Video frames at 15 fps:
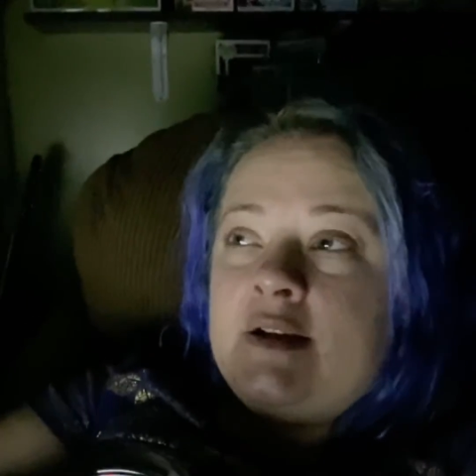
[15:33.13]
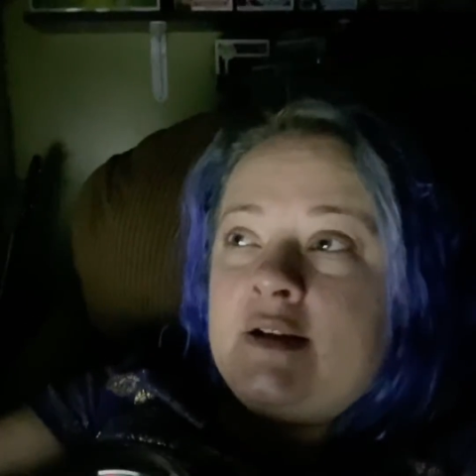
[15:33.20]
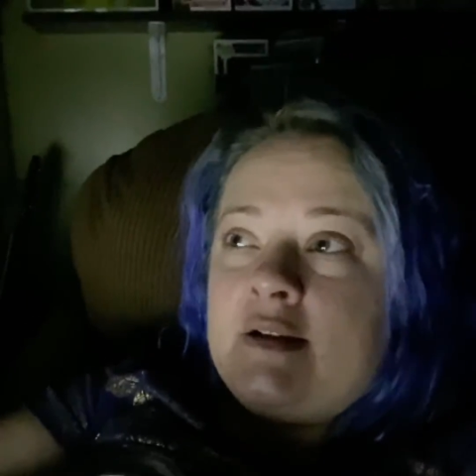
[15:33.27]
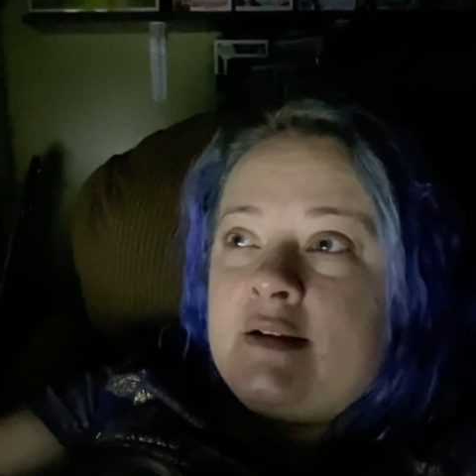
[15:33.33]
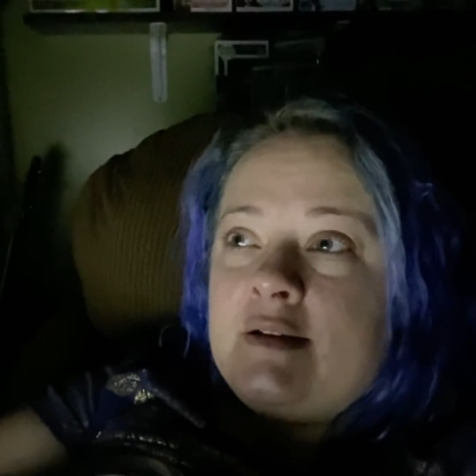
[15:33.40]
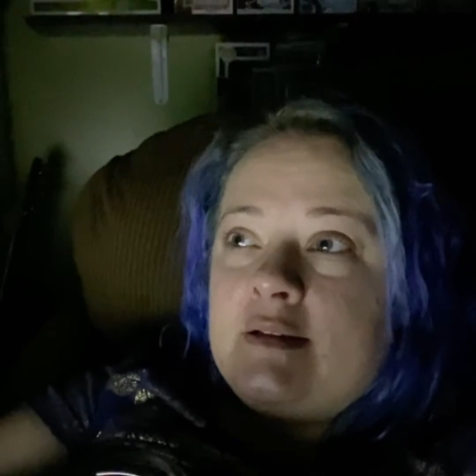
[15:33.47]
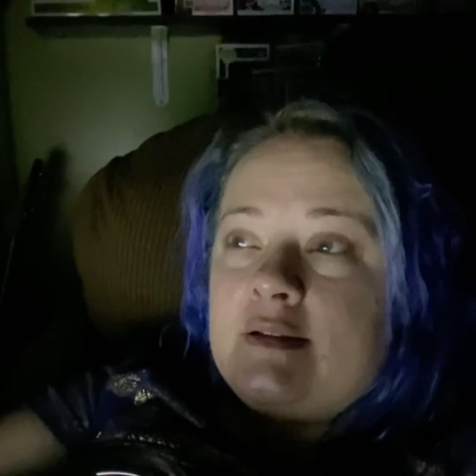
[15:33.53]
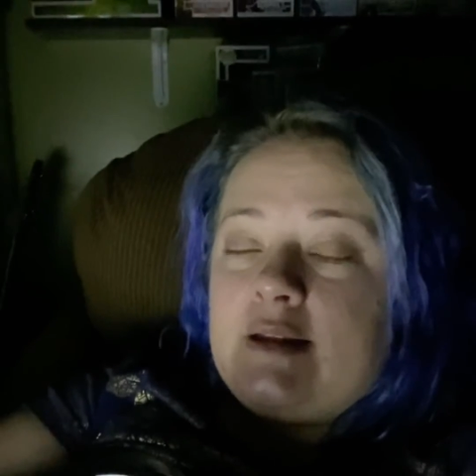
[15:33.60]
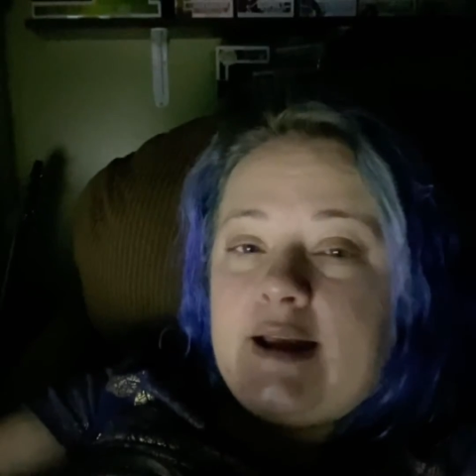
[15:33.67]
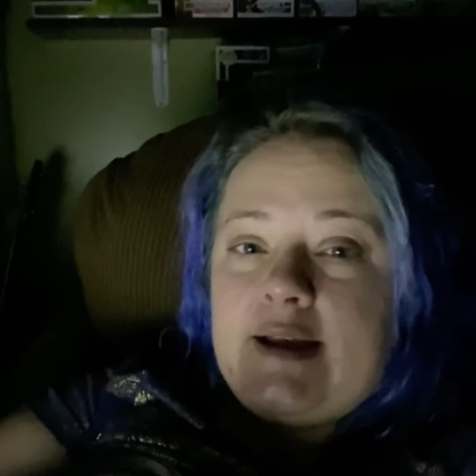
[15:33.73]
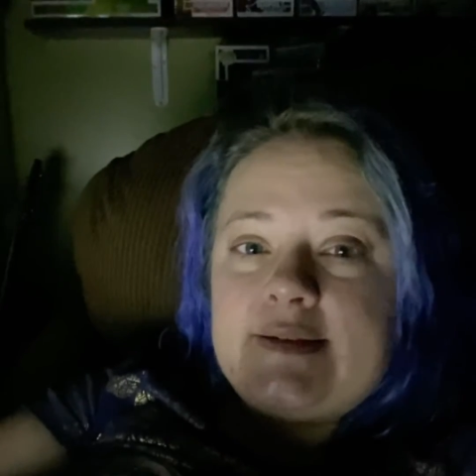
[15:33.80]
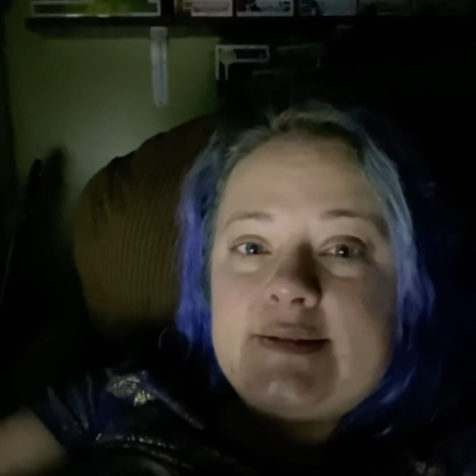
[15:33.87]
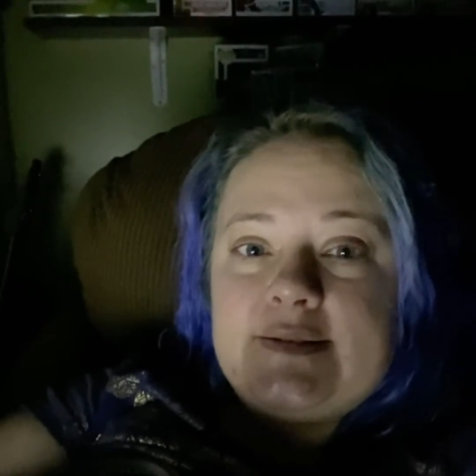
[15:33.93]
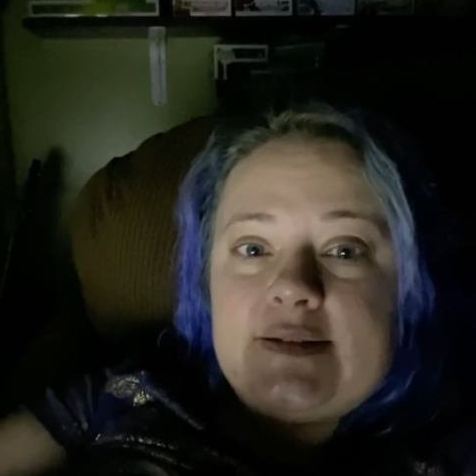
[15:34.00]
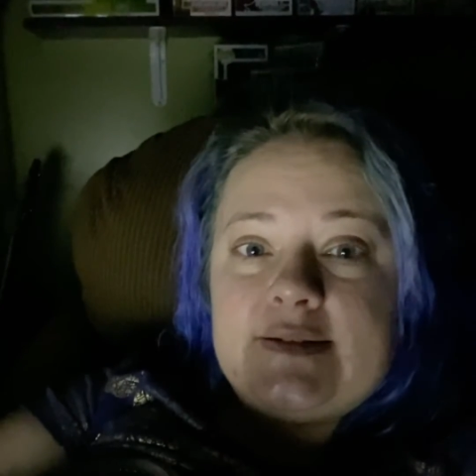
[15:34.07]

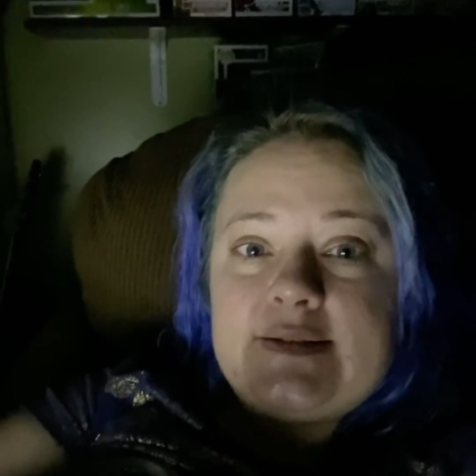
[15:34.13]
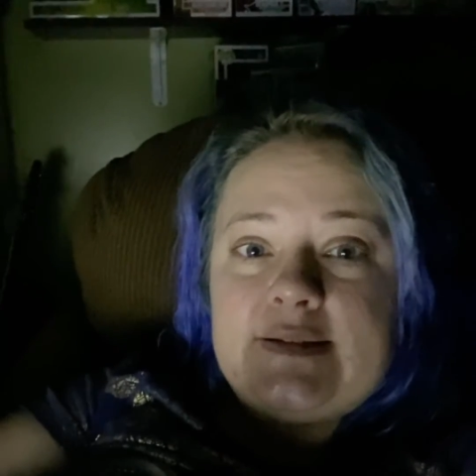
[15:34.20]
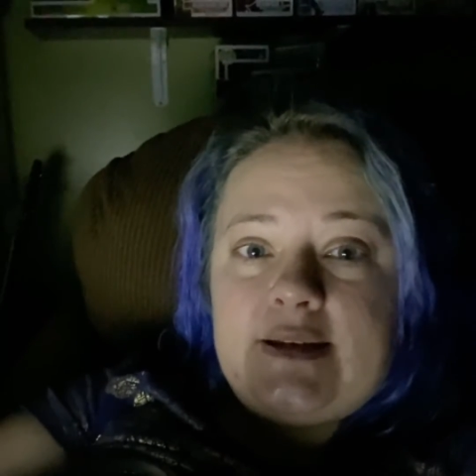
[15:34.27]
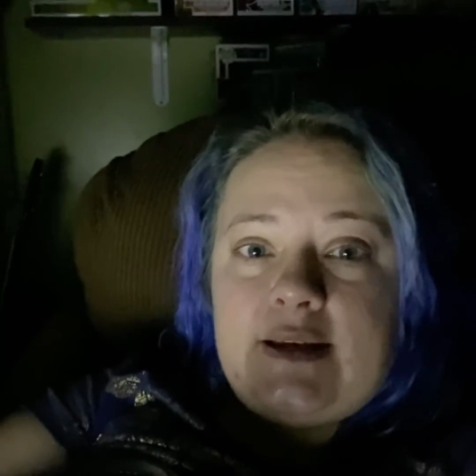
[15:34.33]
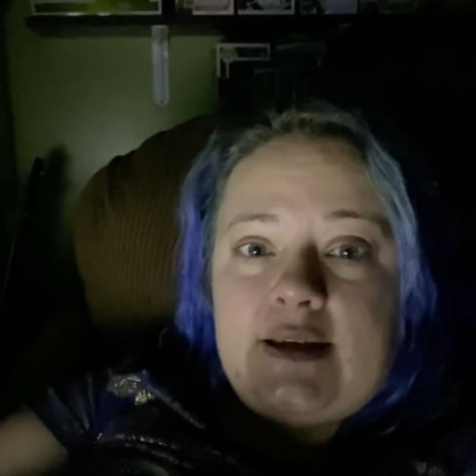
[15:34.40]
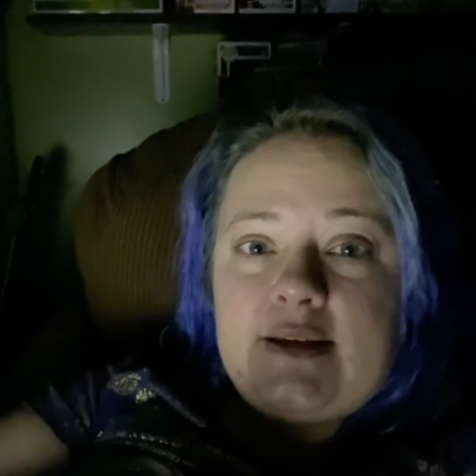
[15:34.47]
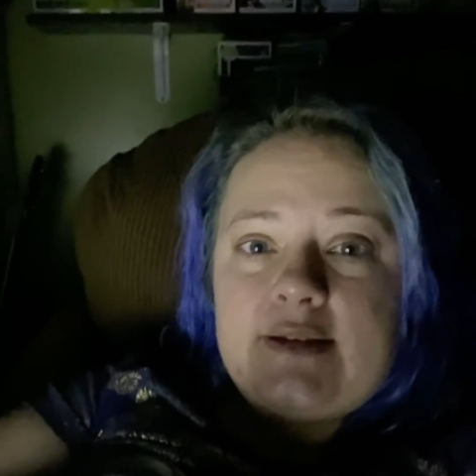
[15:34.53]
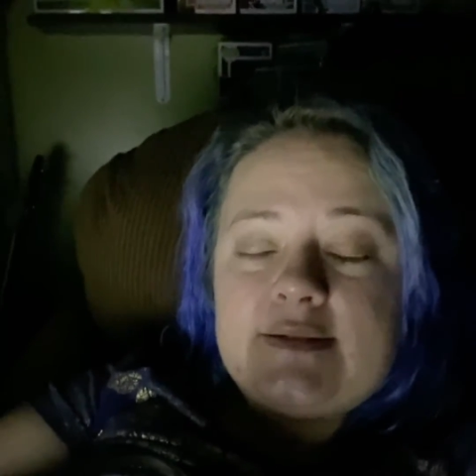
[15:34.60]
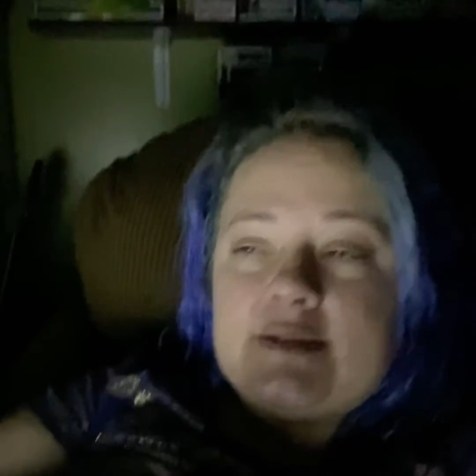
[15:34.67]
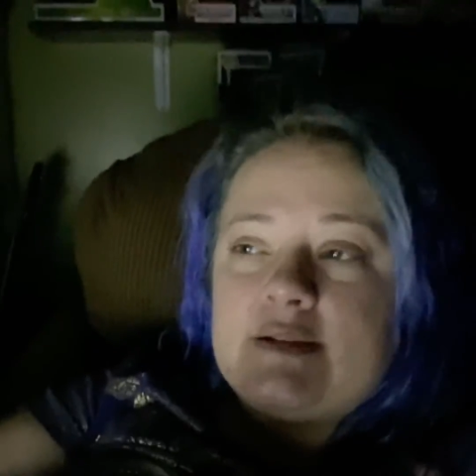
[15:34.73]
less disease,